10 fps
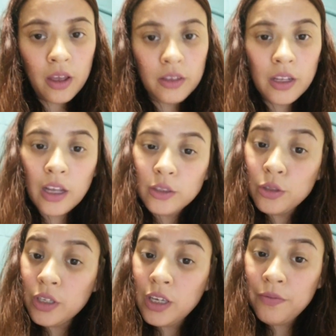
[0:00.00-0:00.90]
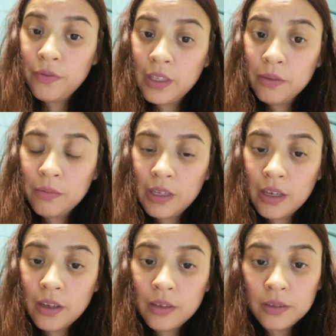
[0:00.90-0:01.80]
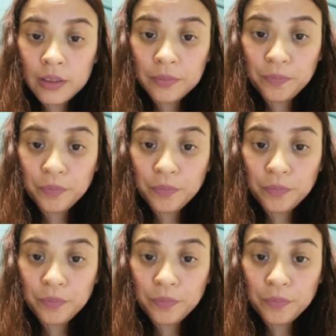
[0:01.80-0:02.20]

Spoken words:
not to give them as